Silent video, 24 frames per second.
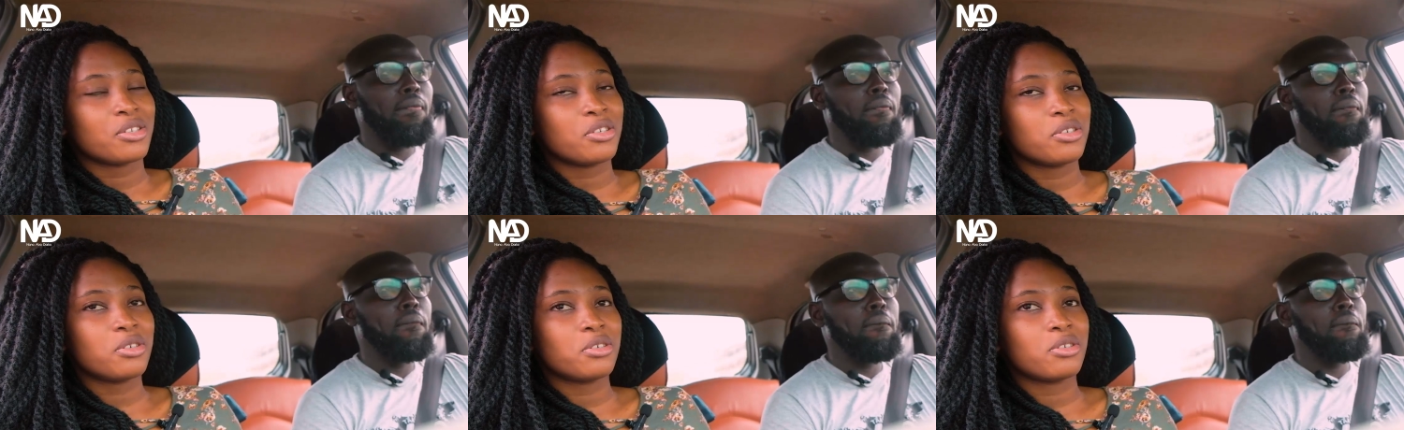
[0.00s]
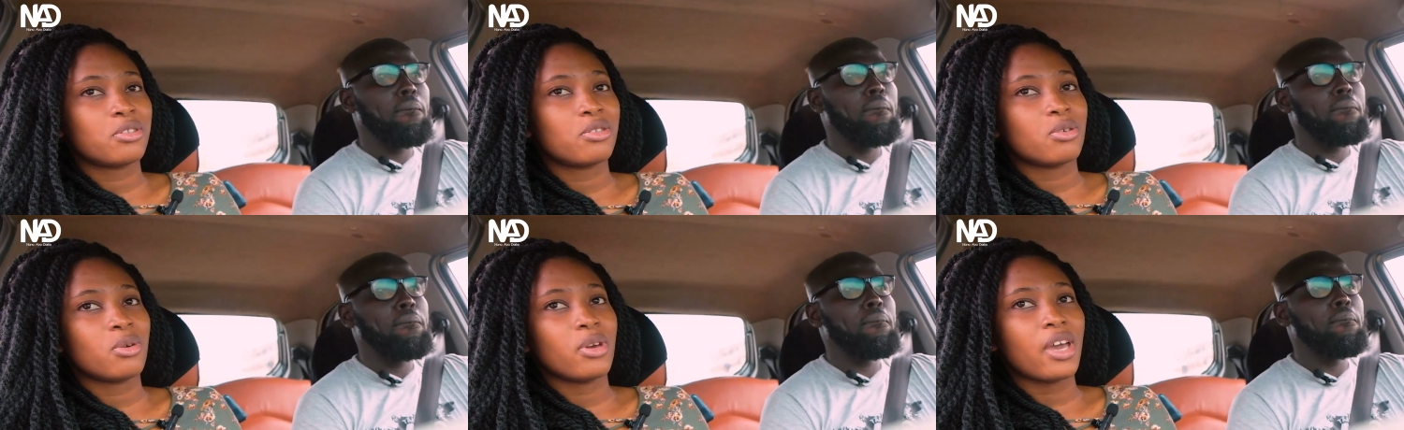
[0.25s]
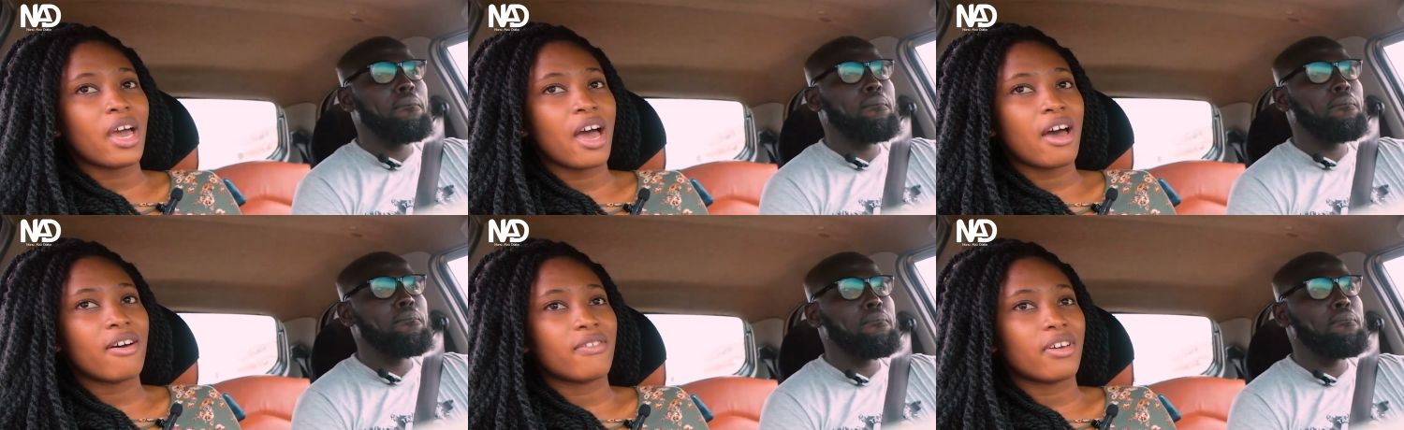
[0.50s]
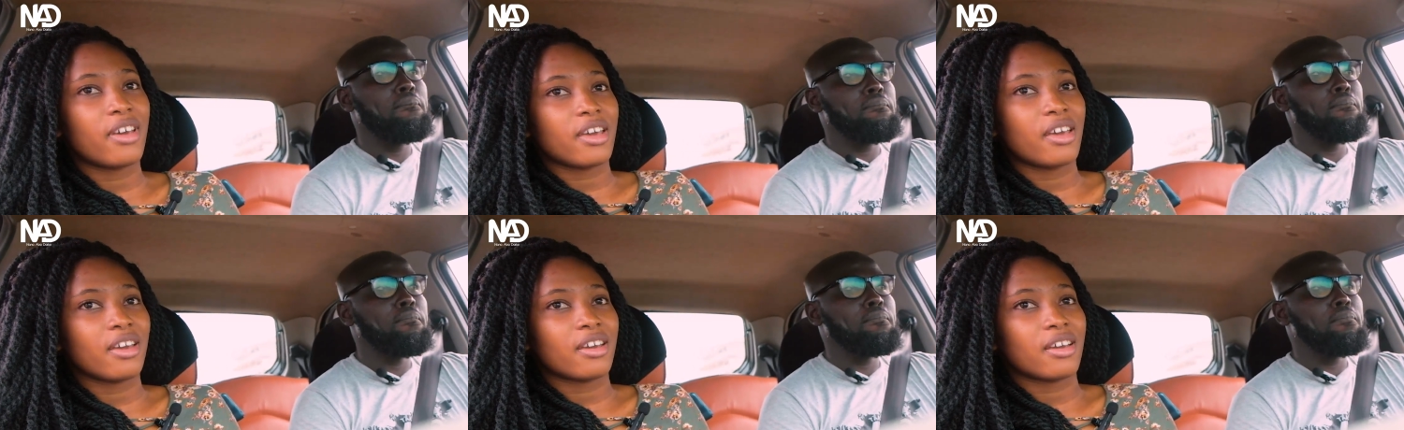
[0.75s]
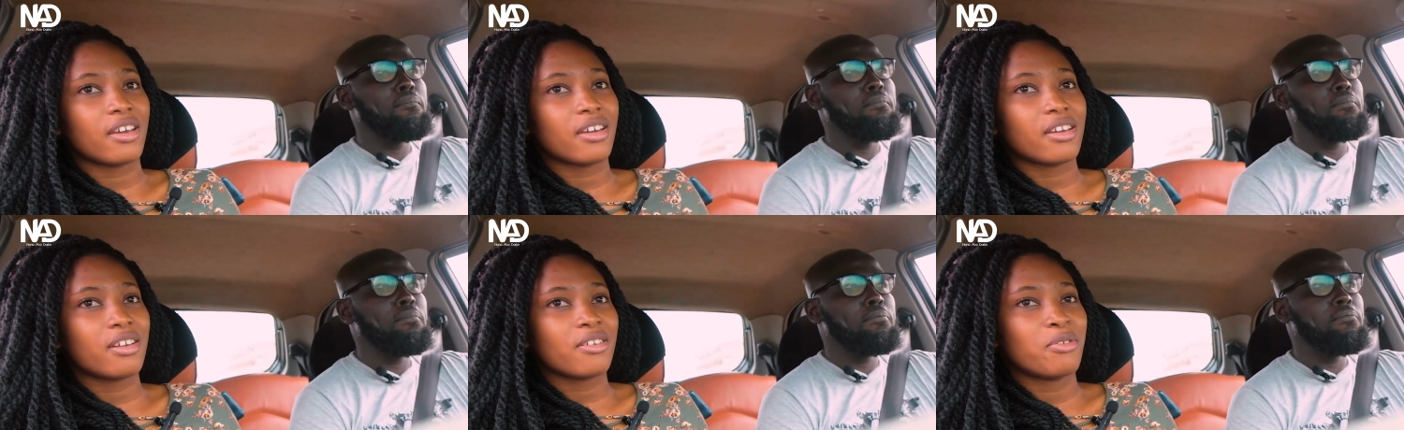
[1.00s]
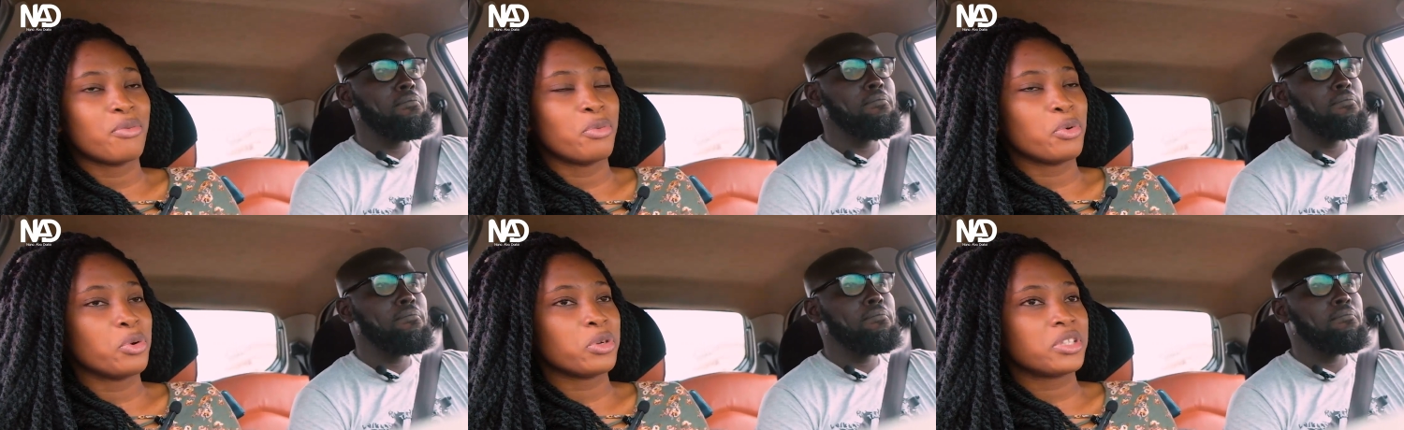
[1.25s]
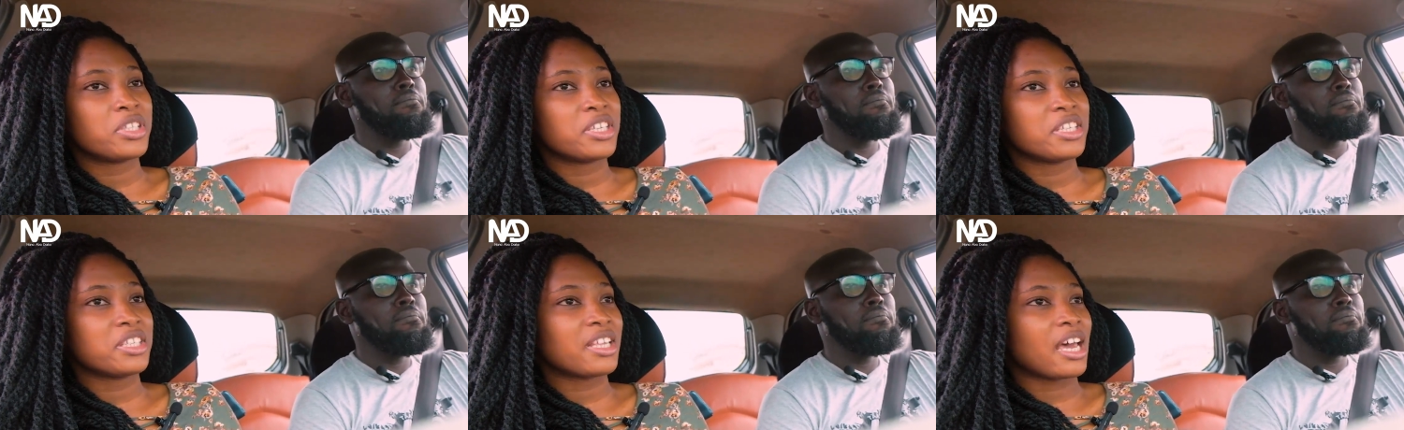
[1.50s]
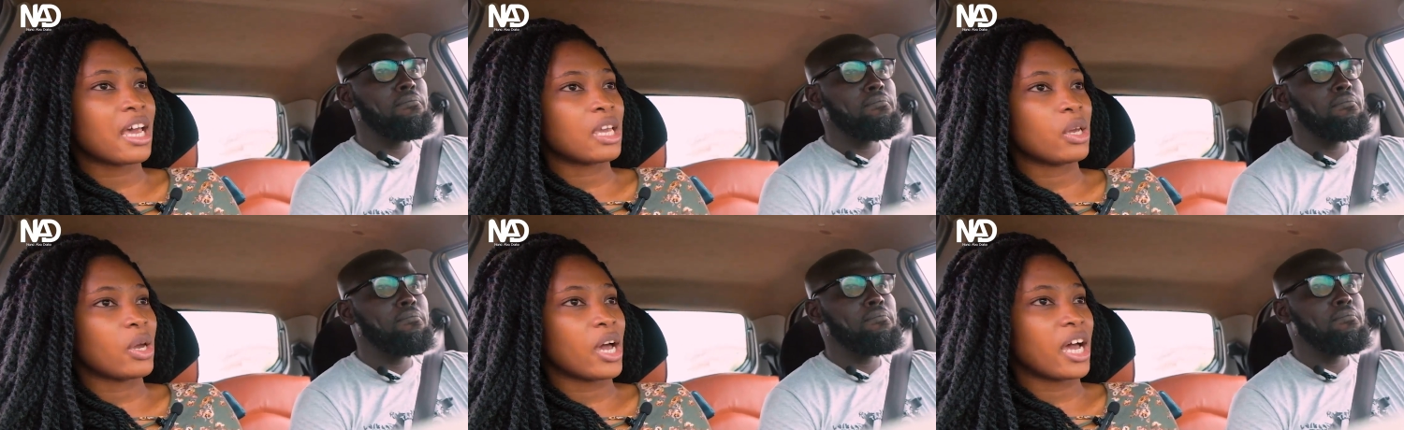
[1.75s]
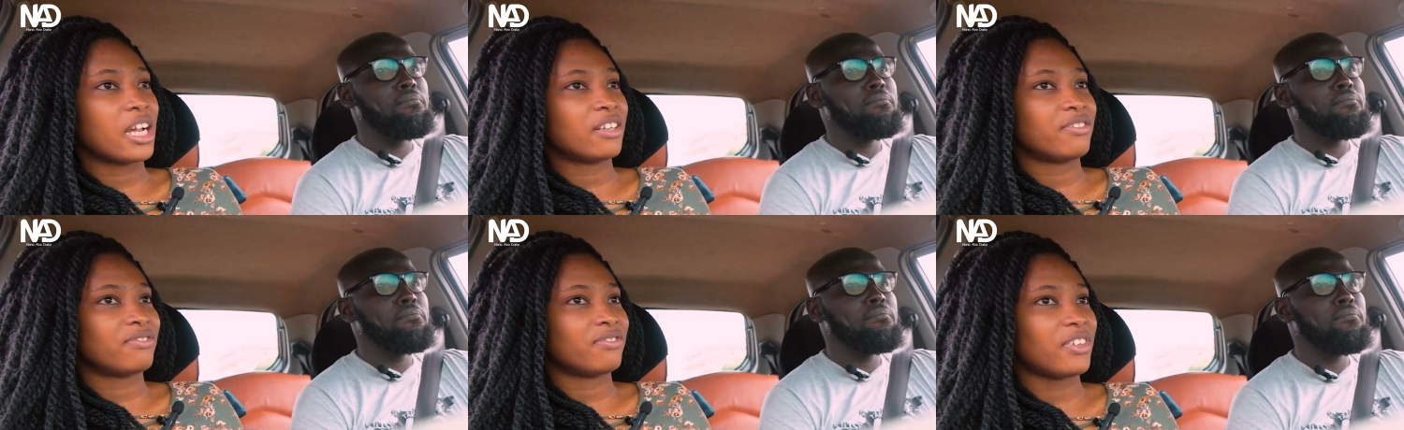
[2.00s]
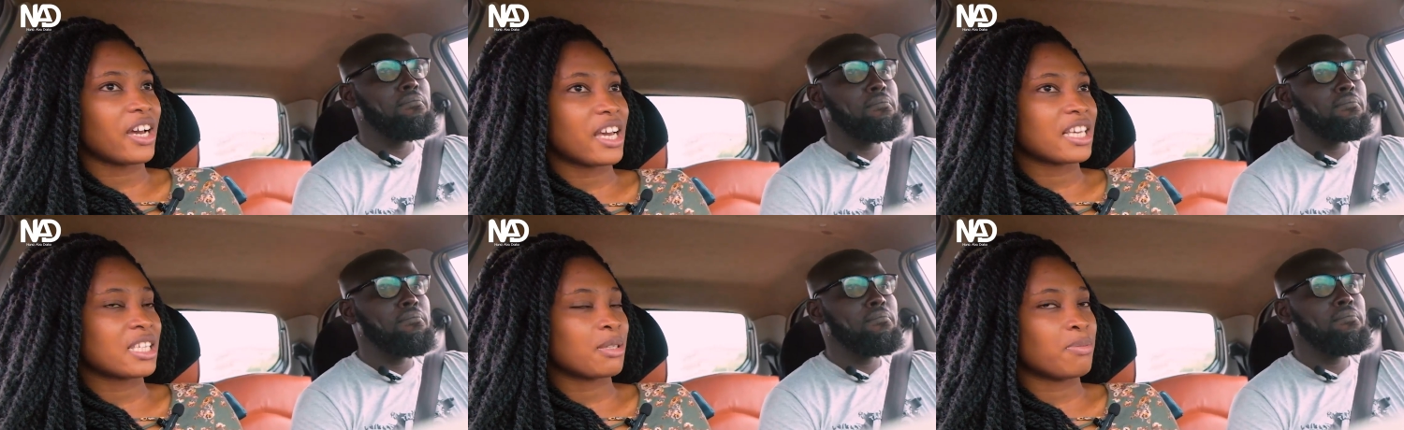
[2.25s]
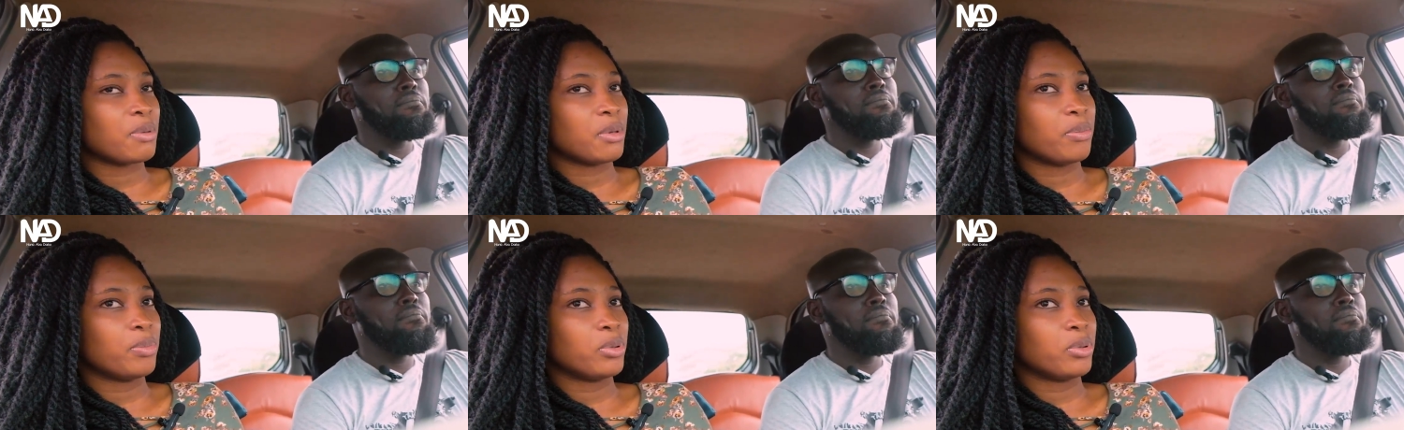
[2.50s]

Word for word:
Speaker 1: do, do you have a routine that you advise